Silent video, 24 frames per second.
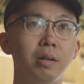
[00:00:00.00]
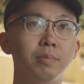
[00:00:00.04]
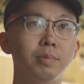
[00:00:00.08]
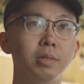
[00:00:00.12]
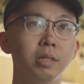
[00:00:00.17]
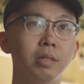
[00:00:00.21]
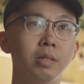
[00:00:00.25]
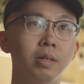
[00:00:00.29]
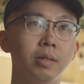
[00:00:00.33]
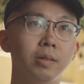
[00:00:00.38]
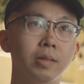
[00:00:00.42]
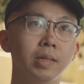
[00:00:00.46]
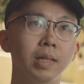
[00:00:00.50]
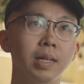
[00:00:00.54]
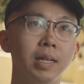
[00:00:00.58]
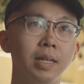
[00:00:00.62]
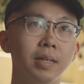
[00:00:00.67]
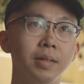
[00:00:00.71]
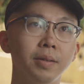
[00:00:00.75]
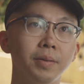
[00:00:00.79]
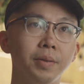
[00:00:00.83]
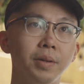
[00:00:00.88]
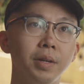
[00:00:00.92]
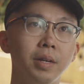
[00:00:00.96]
Paul
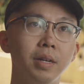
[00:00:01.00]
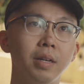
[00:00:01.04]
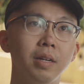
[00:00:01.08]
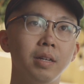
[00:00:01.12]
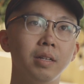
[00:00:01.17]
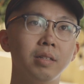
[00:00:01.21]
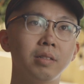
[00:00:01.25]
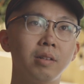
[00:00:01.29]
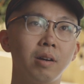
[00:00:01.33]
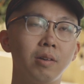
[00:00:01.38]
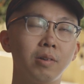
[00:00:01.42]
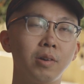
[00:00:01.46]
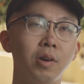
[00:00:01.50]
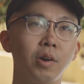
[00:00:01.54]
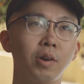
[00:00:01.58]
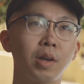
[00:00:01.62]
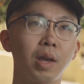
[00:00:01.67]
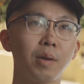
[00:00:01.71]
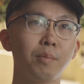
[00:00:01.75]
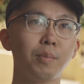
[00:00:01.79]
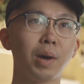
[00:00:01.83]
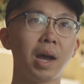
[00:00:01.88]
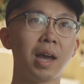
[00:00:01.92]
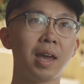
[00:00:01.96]
Bertoli. It's called
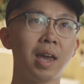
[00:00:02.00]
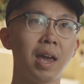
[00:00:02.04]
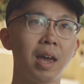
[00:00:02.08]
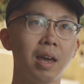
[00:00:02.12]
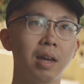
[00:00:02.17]
Cooking by